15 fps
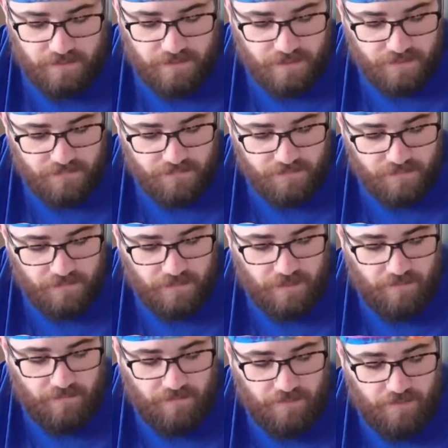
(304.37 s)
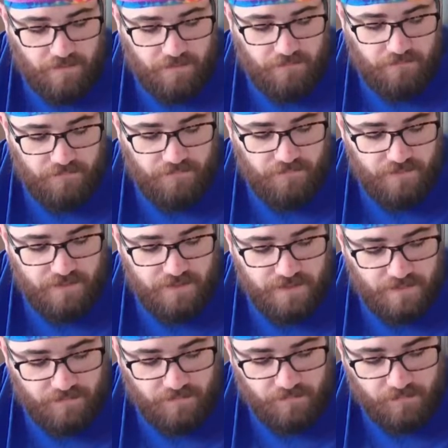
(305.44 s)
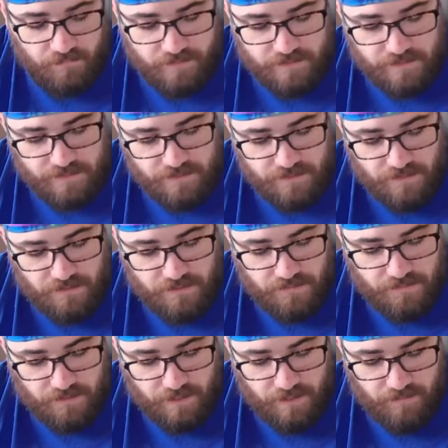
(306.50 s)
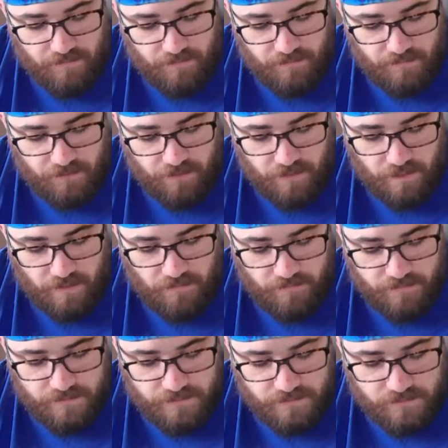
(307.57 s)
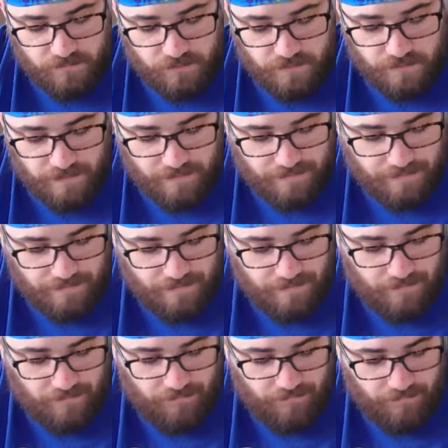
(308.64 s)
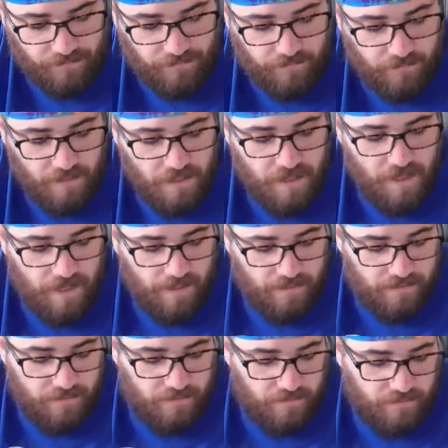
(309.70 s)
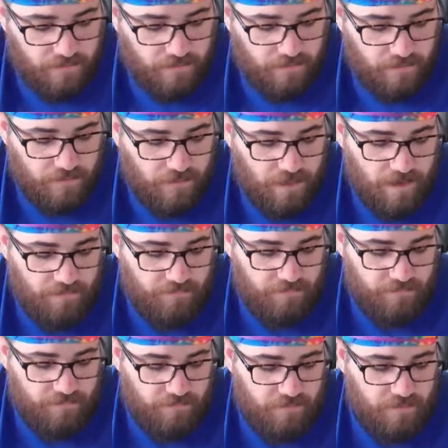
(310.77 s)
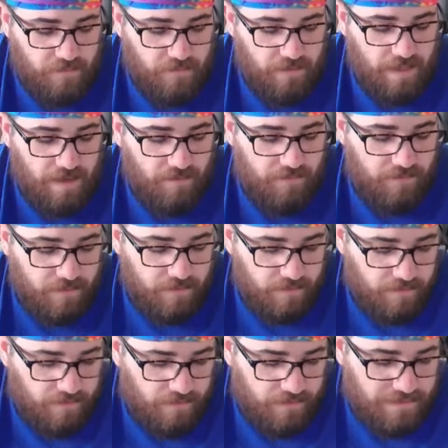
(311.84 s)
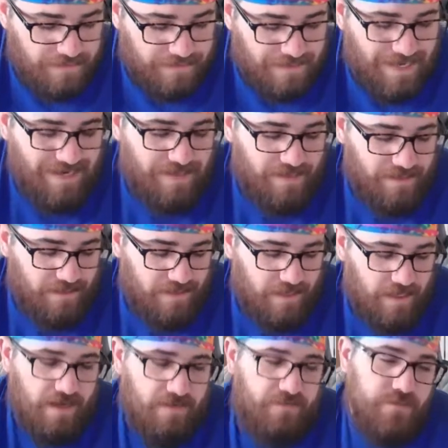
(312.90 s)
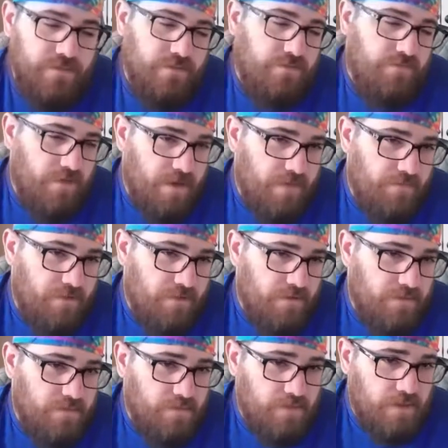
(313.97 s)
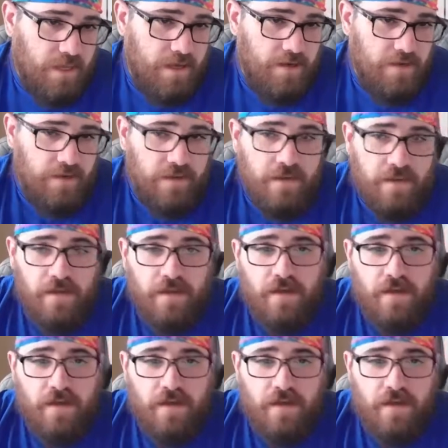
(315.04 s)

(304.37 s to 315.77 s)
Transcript: the Chiefs are allowing 157.6 yards per game on the ground, which is 29th in the NFL, and they're allowing exactly an average of 5 yards per carry,